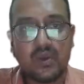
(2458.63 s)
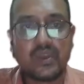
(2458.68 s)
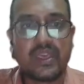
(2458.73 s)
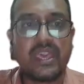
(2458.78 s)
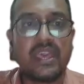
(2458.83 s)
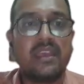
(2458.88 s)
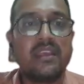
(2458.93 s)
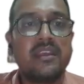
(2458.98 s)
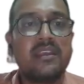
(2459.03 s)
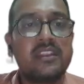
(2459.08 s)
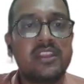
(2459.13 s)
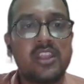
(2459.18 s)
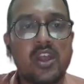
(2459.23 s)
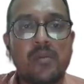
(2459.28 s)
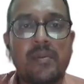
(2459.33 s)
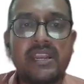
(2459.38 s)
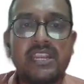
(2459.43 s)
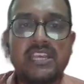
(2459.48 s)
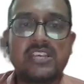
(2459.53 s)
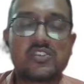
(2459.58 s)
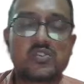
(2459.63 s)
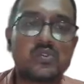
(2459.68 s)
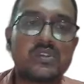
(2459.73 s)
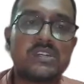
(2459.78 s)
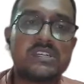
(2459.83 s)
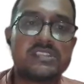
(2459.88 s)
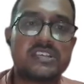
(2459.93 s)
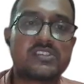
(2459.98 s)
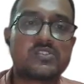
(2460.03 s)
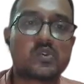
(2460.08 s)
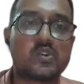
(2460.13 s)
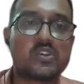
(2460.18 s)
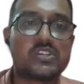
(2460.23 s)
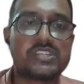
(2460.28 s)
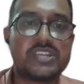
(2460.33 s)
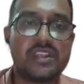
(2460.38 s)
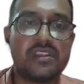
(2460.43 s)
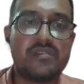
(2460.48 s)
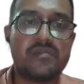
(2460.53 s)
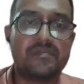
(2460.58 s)
Okay. Now, my dear students, this
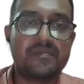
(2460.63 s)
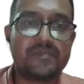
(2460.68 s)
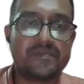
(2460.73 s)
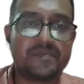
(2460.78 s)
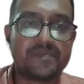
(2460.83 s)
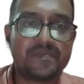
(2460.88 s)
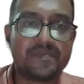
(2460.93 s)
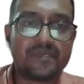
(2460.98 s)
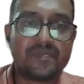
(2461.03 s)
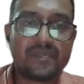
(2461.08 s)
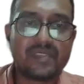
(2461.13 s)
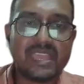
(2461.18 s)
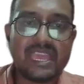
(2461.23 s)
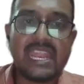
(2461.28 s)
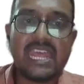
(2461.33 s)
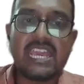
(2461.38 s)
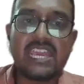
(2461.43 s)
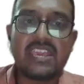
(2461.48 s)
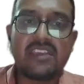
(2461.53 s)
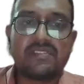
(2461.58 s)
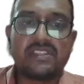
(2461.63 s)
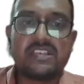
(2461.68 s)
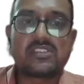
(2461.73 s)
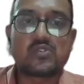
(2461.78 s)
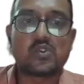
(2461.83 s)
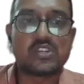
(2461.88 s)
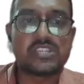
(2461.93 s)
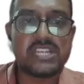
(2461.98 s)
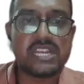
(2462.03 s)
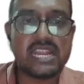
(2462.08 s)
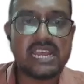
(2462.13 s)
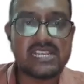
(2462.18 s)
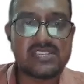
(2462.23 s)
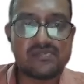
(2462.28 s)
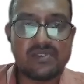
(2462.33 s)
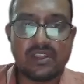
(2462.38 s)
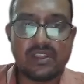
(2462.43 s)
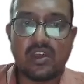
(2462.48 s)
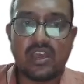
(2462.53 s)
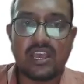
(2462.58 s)
question, can I give this question
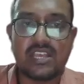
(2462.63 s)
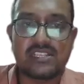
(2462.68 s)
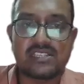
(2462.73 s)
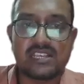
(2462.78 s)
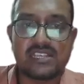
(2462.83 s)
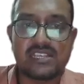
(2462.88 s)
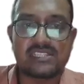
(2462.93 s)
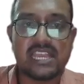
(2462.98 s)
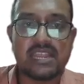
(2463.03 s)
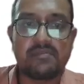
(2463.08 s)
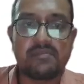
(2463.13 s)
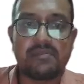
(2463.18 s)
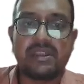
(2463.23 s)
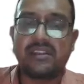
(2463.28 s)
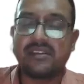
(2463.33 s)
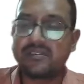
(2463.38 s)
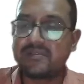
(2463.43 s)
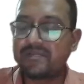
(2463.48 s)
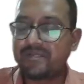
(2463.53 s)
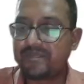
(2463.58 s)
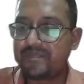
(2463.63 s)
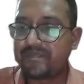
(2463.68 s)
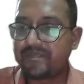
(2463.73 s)
as well as assignment?